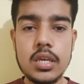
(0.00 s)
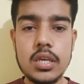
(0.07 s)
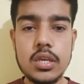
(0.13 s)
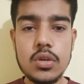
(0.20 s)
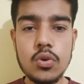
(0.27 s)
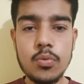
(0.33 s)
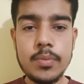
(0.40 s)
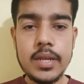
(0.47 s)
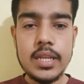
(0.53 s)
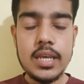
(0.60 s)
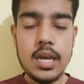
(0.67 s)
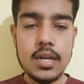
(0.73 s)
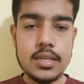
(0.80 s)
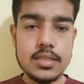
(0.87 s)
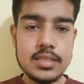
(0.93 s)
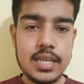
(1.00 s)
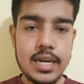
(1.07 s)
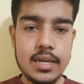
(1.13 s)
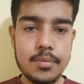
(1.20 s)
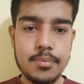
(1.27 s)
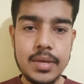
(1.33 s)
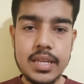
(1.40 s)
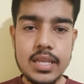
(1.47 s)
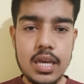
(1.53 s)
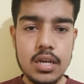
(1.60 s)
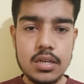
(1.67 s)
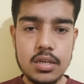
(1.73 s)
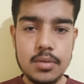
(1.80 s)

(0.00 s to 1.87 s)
Egomaniac is that mania,